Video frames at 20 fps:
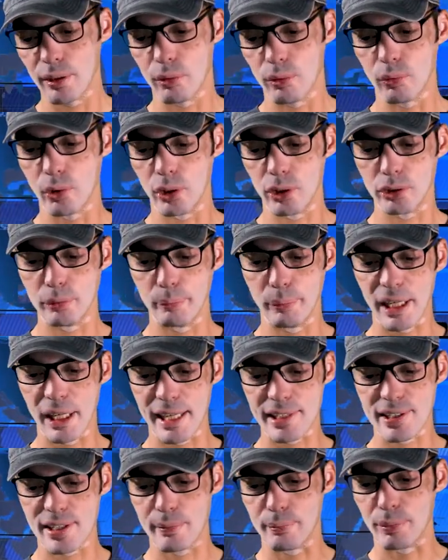World
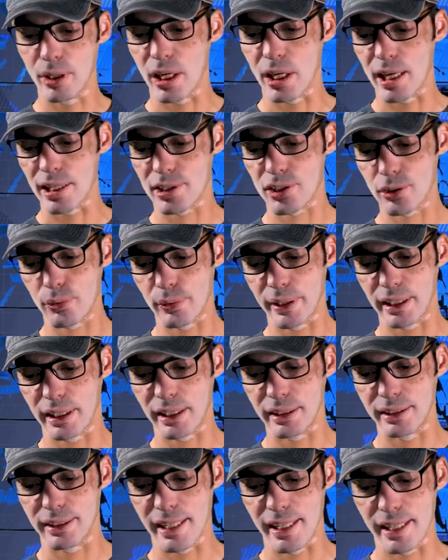Blasting Box,
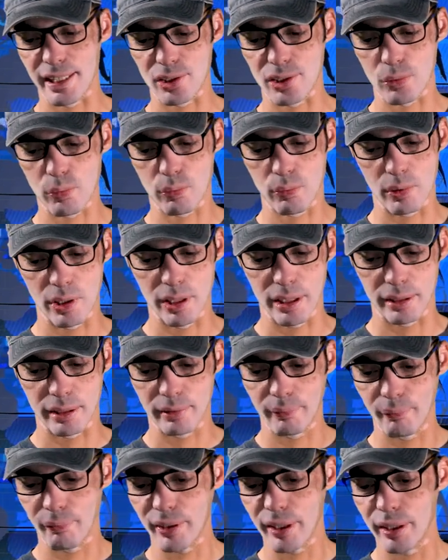28 Days, 1.